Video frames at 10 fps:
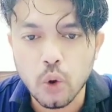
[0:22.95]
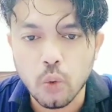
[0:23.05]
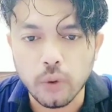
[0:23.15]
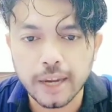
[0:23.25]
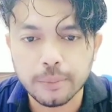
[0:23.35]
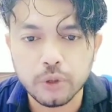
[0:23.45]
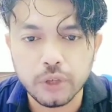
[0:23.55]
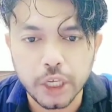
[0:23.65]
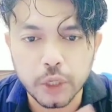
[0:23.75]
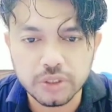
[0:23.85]
We have to
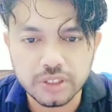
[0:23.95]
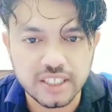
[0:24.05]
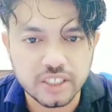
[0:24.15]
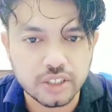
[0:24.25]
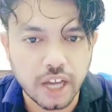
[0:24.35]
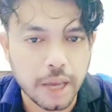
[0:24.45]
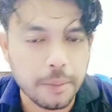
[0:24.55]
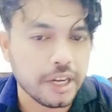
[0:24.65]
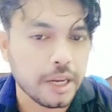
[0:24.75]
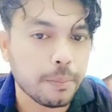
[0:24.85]
use this time in a